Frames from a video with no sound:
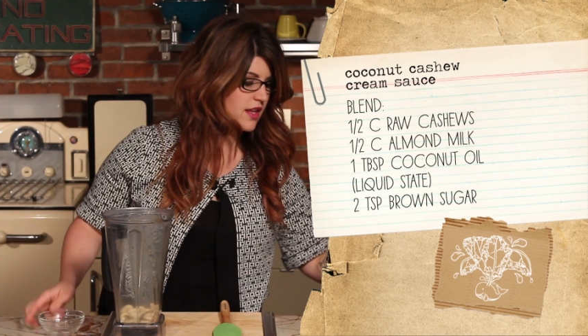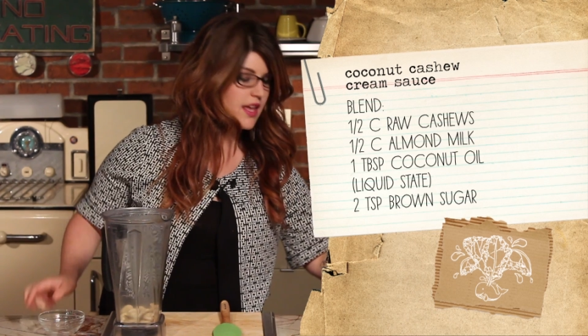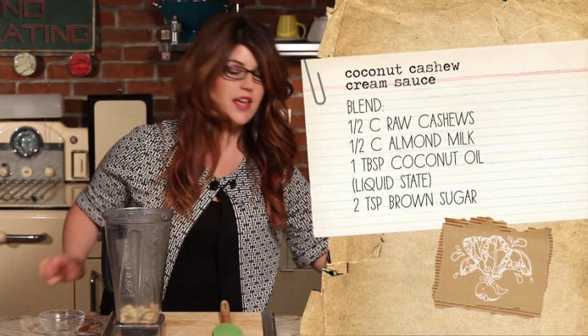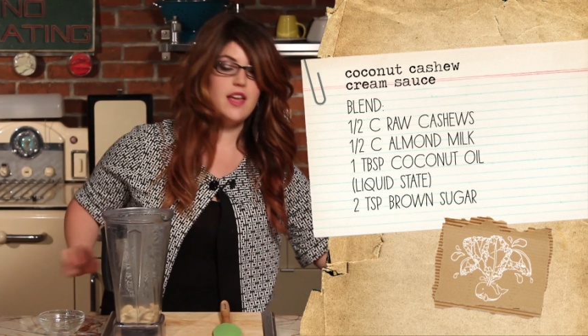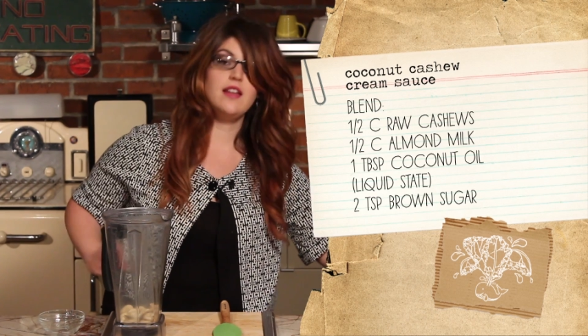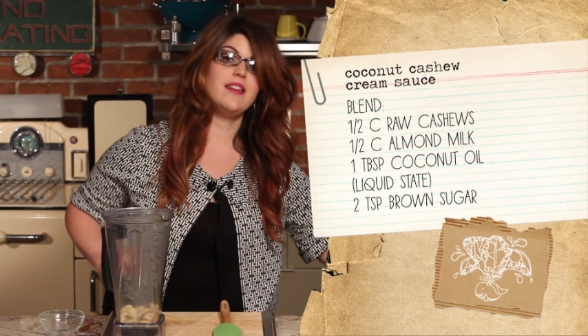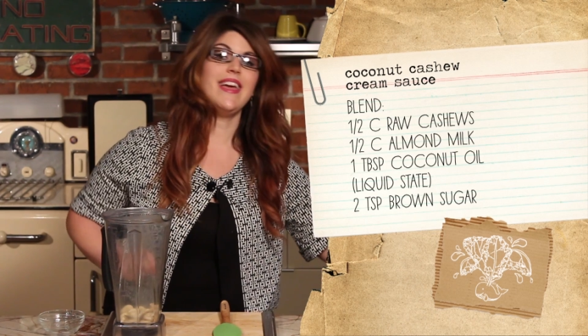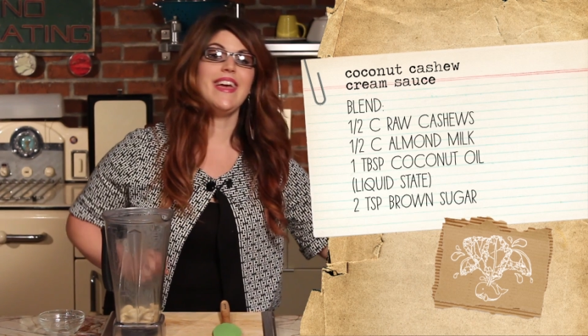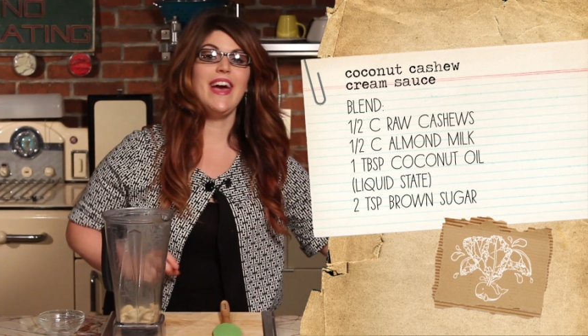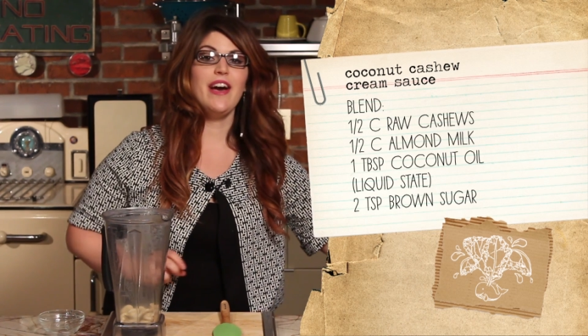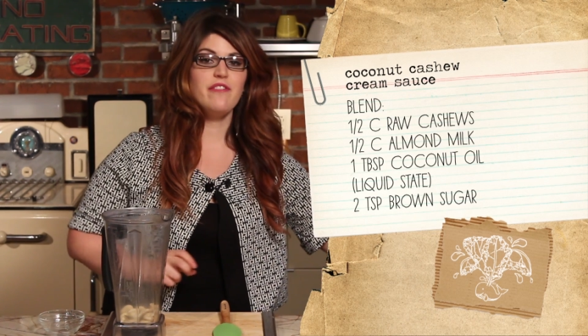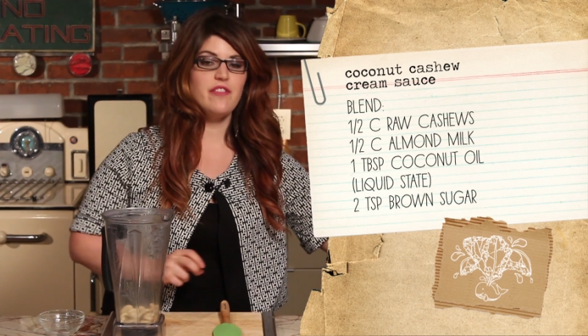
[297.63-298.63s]
and a
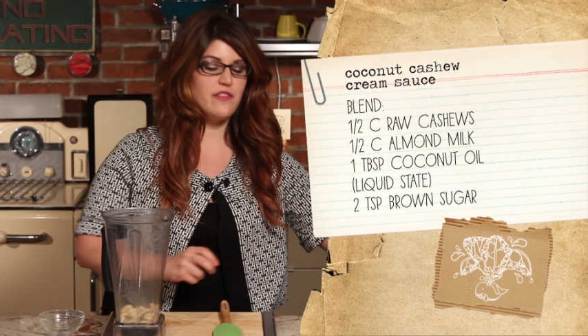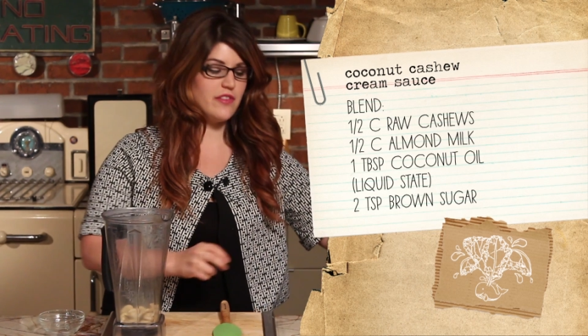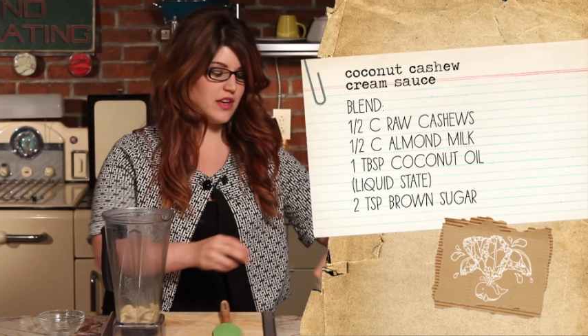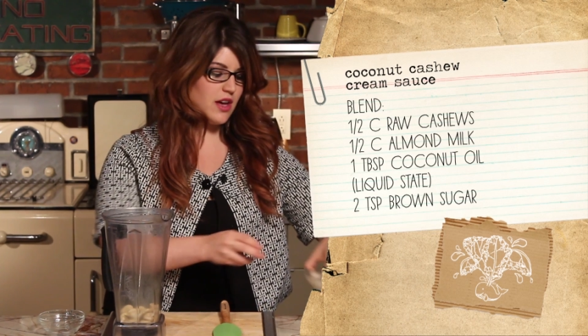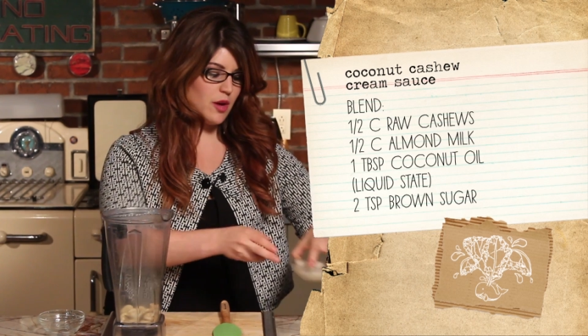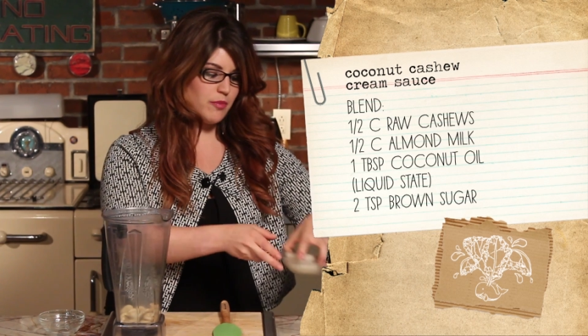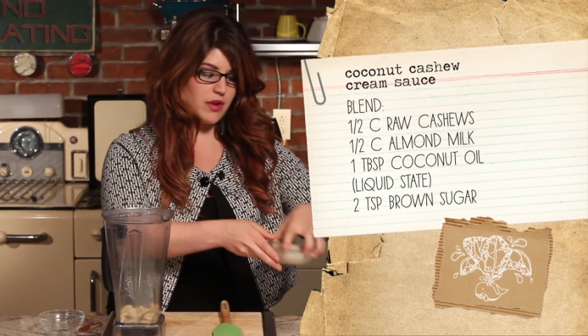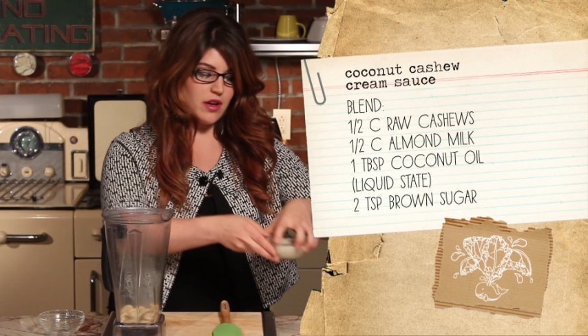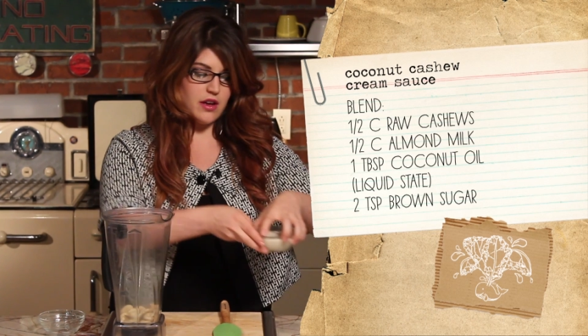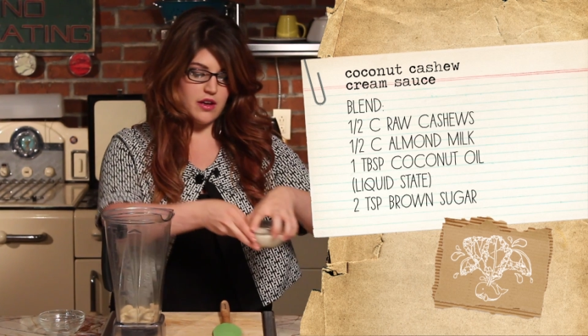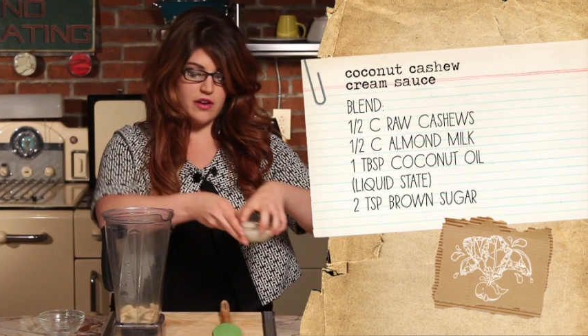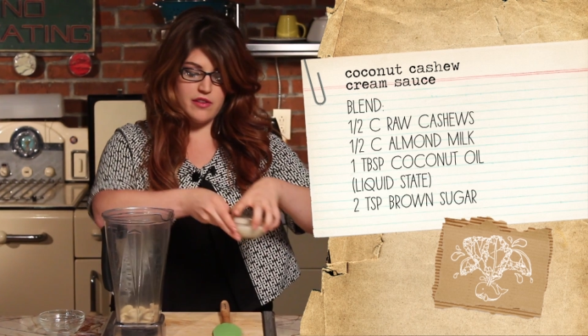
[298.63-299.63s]
1/2 of a cup
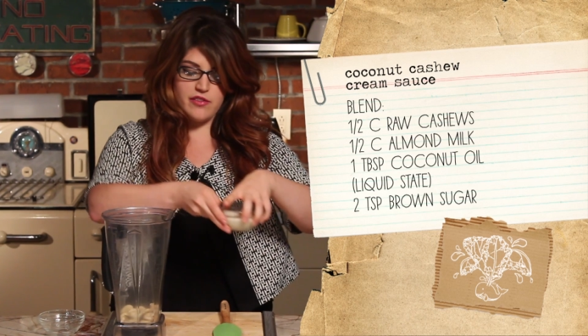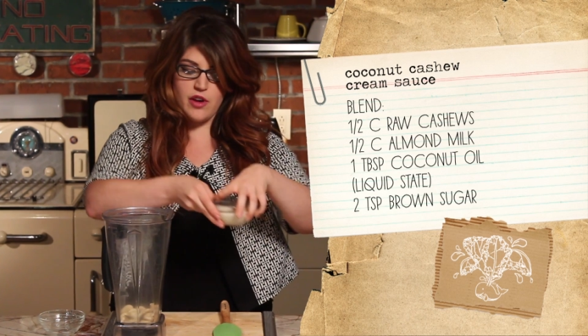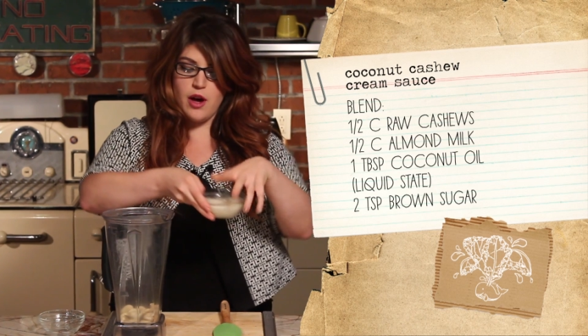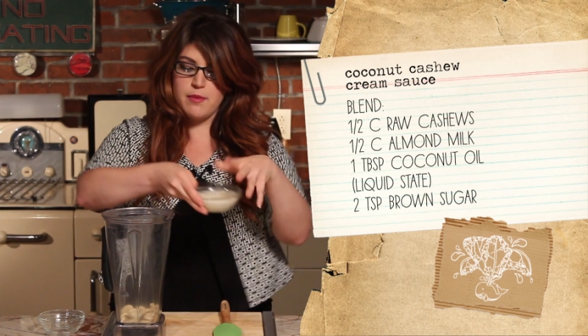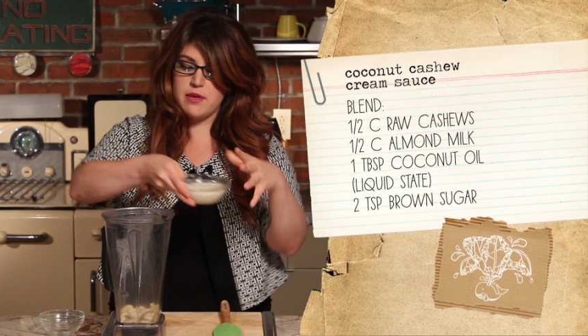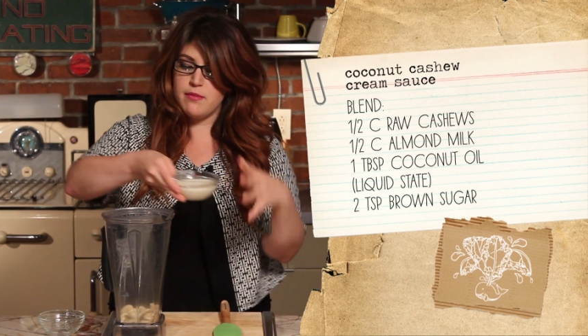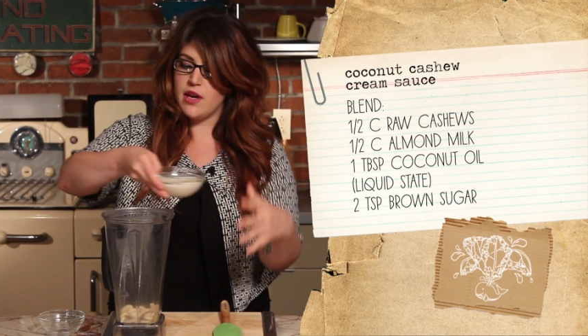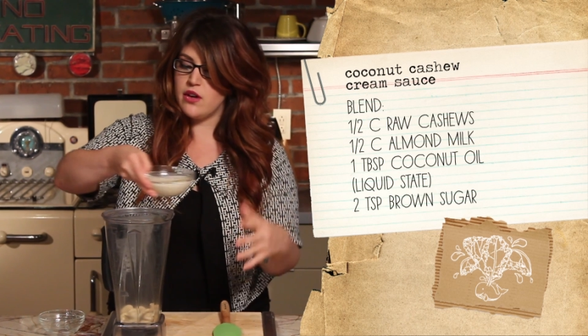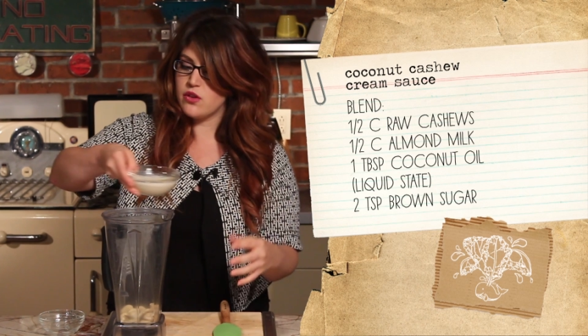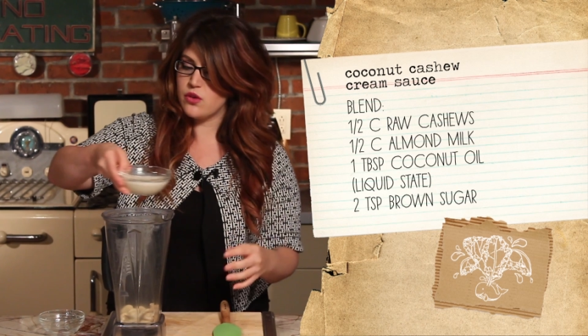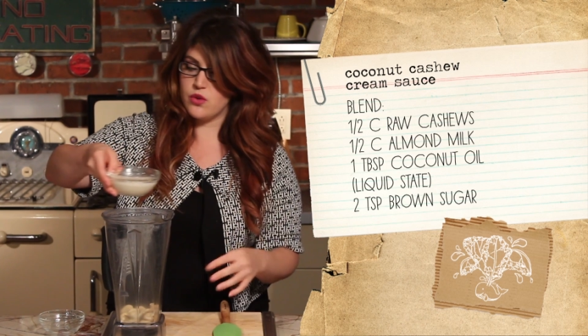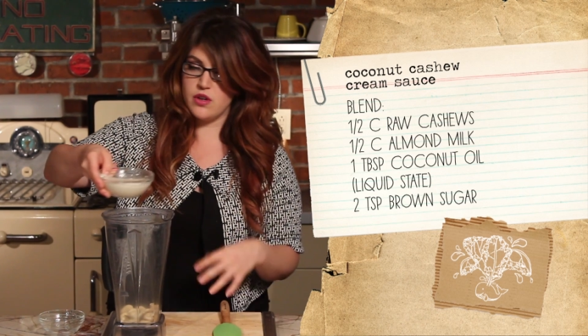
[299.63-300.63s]
of almond
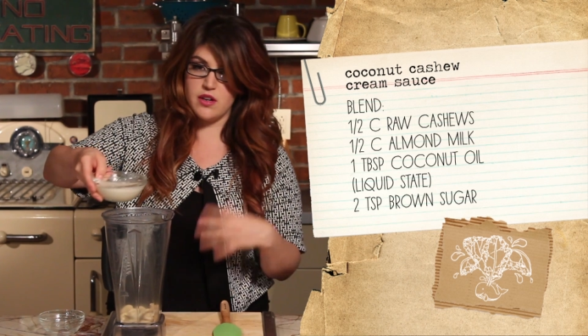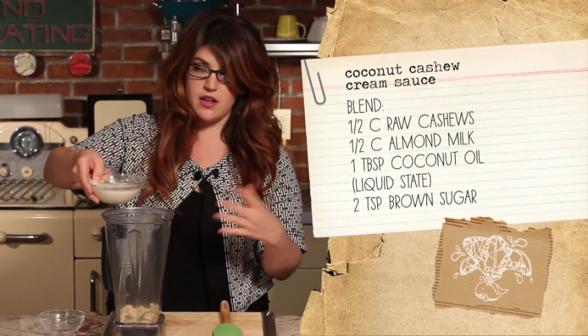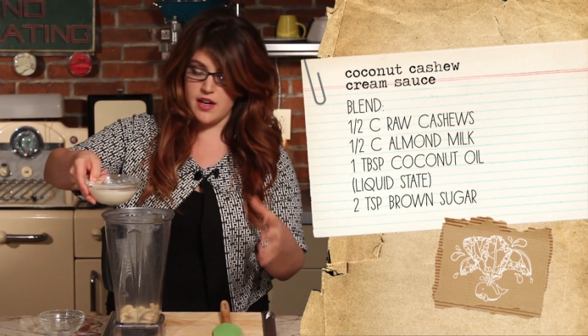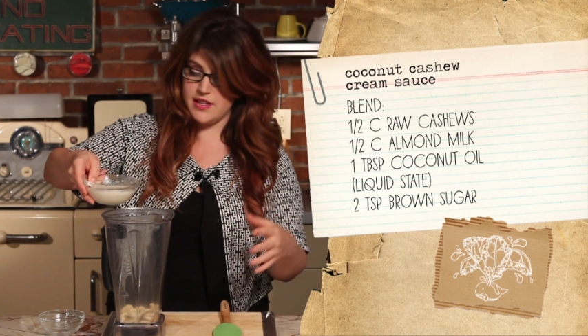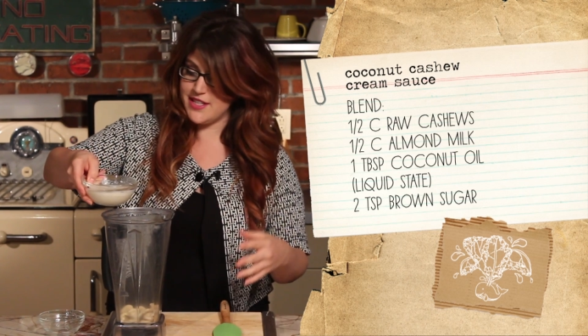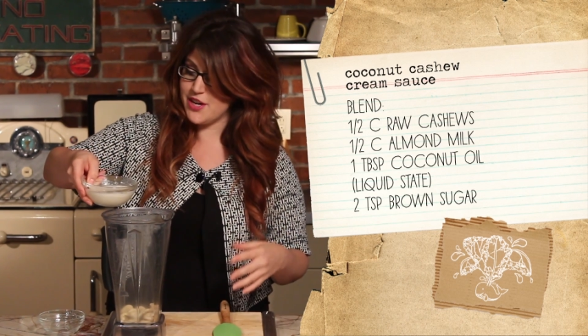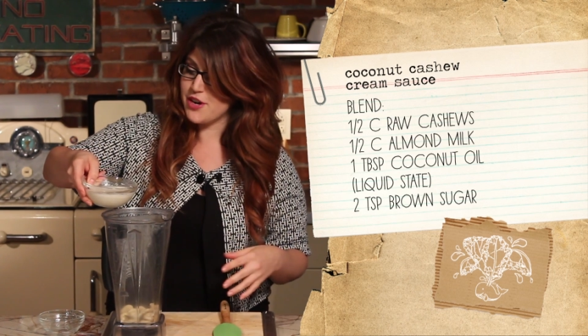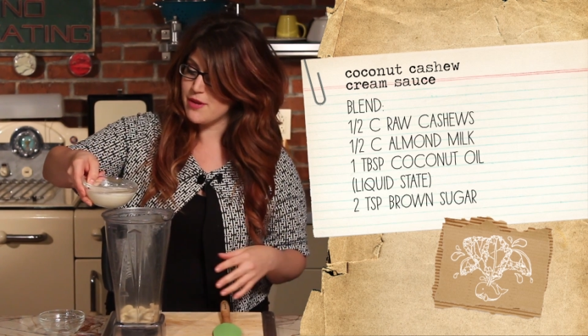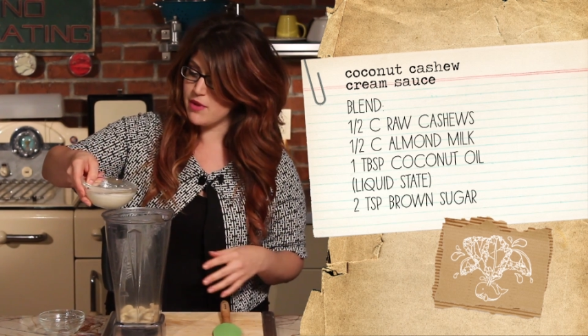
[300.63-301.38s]
milk or non-dairy